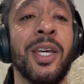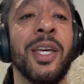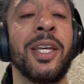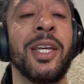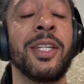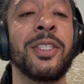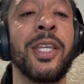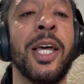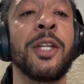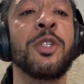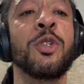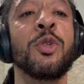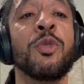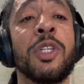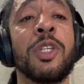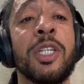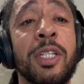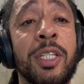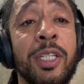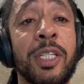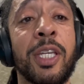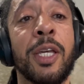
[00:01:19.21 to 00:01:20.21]
It's that you
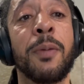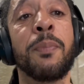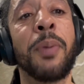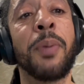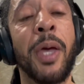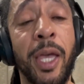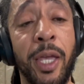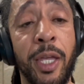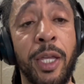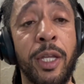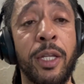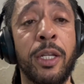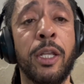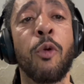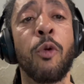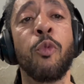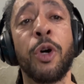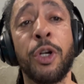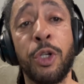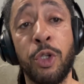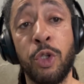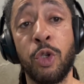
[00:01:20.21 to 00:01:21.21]
need to get paid. And
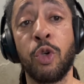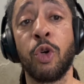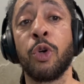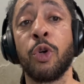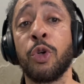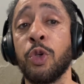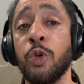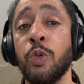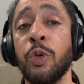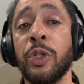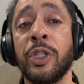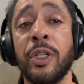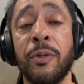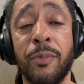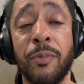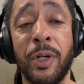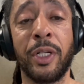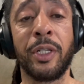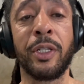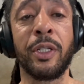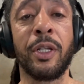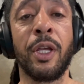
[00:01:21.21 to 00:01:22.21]
what are you going to do with the
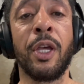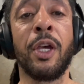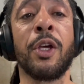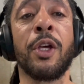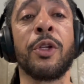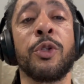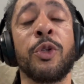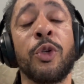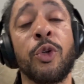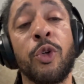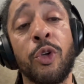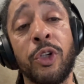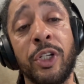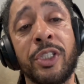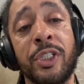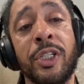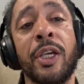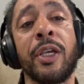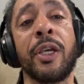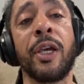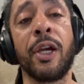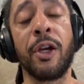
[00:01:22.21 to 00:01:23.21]
money? You're going to
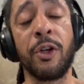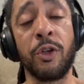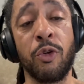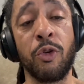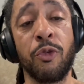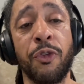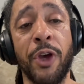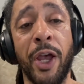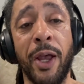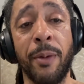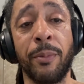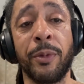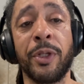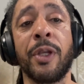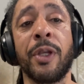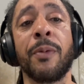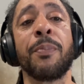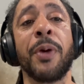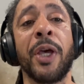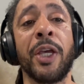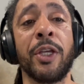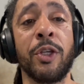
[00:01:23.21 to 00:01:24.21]
take care of your family
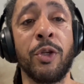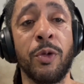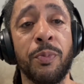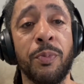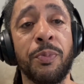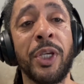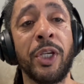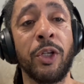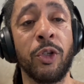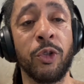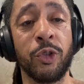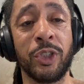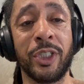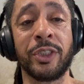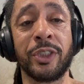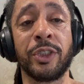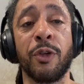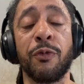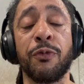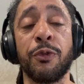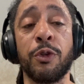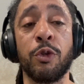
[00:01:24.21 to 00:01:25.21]
and pay your bills. Because
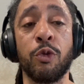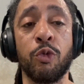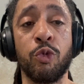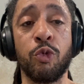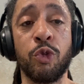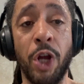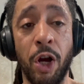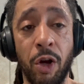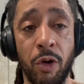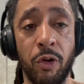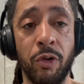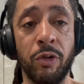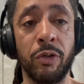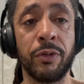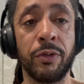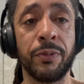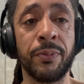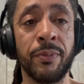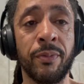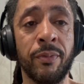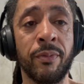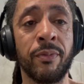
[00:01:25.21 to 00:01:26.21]
if you don't,